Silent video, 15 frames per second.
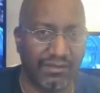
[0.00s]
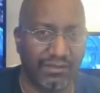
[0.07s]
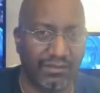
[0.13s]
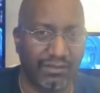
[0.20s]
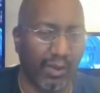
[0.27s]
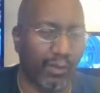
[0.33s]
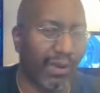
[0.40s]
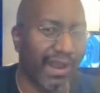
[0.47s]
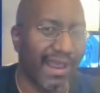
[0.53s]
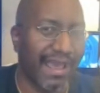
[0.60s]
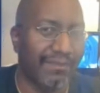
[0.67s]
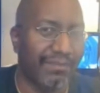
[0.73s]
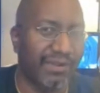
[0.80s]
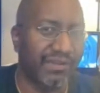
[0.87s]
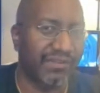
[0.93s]
But what
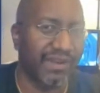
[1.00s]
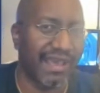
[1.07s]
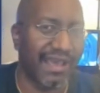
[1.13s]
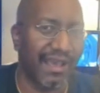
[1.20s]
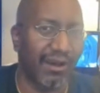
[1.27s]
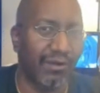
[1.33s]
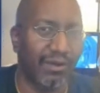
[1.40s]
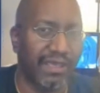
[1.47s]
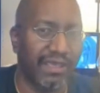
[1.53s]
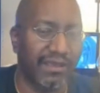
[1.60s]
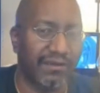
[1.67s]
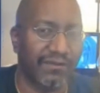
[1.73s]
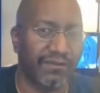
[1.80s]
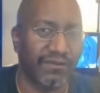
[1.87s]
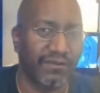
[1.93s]
happens now
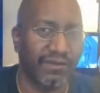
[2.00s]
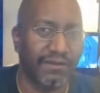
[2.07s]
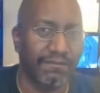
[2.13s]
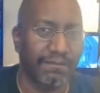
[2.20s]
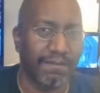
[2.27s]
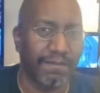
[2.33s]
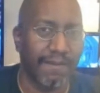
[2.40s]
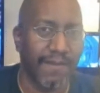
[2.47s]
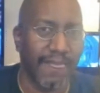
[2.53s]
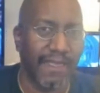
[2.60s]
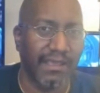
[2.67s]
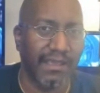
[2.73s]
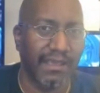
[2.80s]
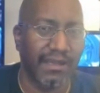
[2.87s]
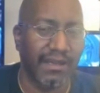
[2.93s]
if
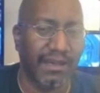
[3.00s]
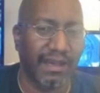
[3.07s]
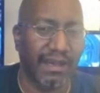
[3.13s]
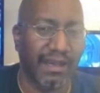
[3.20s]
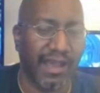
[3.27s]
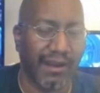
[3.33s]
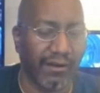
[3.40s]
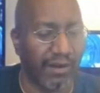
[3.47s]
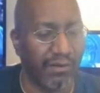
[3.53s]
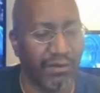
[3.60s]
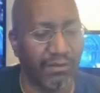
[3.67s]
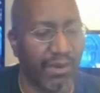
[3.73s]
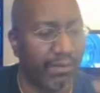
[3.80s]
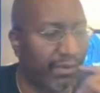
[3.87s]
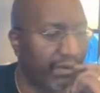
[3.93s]
I
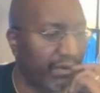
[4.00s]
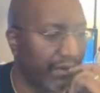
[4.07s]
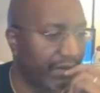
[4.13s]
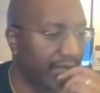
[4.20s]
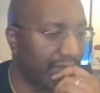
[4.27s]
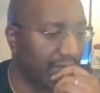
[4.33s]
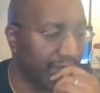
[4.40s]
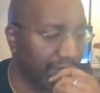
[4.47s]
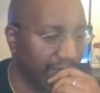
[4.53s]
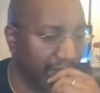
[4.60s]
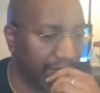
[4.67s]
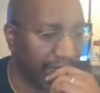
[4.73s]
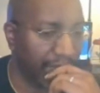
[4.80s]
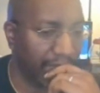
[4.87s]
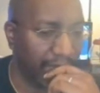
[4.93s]
remember
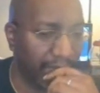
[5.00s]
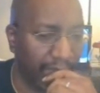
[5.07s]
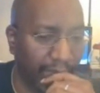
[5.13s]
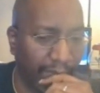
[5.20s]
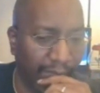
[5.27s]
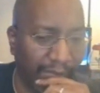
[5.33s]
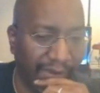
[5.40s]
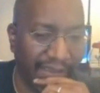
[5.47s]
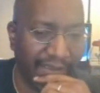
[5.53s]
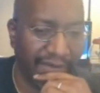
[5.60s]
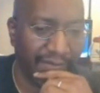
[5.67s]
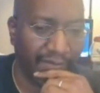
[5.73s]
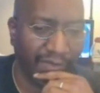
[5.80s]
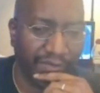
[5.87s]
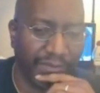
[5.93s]

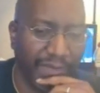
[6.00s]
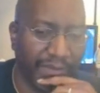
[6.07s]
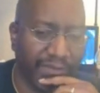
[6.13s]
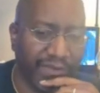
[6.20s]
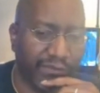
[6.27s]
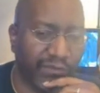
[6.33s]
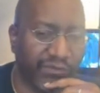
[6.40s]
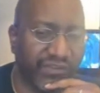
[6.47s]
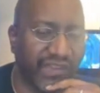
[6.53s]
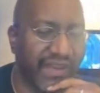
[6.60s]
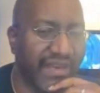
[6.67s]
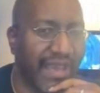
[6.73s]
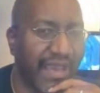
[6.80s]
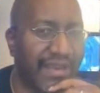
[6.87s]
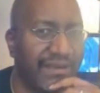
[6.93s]
maybe this was the
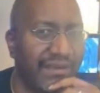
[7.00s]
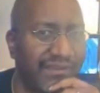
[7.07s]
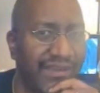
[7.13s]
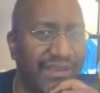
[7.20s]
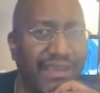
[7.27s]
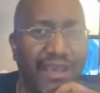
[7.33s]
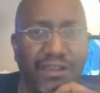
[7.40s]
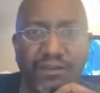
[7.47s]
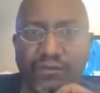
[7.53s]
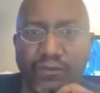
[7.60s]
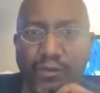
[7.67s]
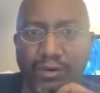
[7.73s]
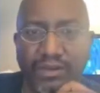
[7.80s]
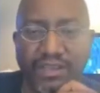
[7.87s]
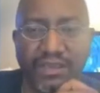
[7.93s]
90s in
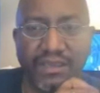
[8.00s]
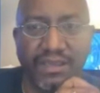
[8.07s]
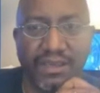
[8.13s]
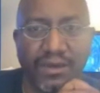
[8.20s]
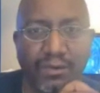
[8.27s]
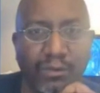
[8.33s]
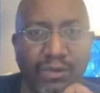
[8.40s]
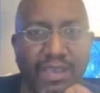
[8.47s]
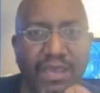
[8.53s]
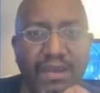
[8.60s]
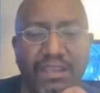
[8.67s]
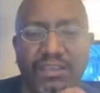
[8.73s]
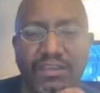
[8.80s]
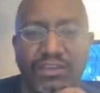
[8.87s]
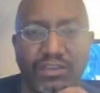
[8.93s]
California, we had a
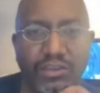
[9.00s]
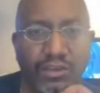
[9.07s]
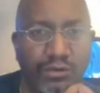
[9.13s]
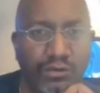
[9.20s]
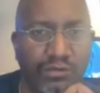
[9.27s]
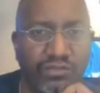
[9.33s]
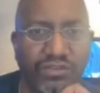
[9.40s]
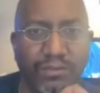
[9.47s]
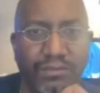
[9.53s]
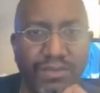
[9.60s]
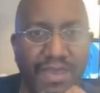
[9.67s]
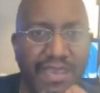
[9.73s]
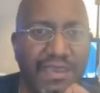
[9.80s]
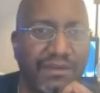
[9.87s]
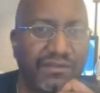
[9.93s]
huge
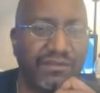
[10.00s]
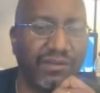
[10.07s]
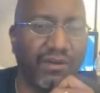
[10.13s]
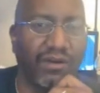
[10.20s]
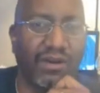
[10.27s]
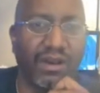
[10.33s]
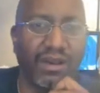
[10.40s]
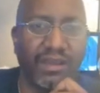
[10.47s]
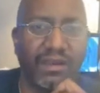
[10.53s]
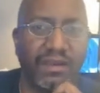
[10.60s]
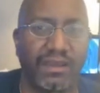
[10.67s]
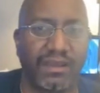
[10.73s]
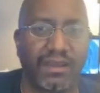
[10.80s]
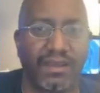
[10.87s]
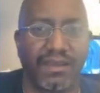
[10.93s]
debate
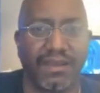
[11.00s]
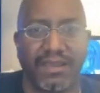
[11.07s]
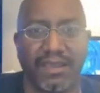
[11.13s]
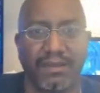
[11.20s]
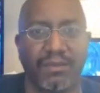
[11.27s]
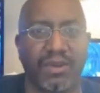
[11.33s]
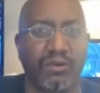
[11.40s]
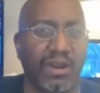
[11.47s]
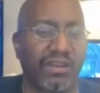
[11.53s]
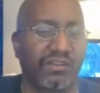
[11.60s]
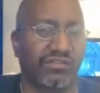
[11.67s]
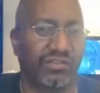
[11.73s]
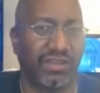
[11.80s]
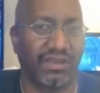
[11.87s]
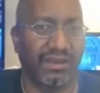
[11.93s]
on
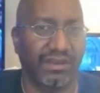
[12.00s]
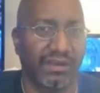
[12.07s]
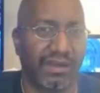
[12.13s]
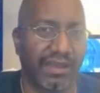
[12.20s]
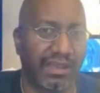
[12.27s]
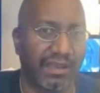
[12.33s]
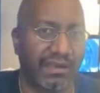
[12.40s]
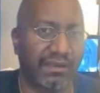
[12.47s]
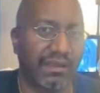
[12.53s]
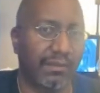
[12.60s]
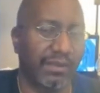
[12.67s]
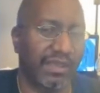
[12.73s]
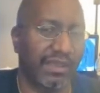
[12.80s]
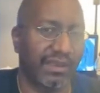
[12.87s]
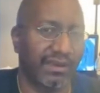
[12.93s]
immigration and
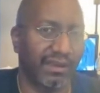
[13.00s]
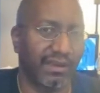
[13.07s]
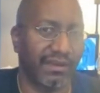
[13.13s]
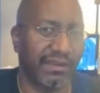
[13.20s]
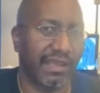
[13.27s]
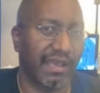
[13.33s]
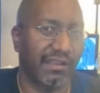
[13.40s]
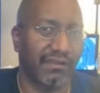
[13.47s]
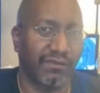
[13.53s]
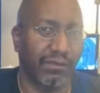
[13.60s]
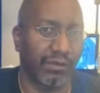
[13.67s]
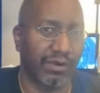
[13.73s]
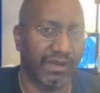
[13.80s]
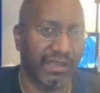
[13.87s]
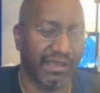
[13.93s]
coming into
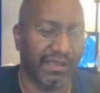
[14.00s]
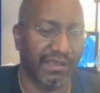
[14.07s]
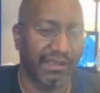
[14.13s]
California.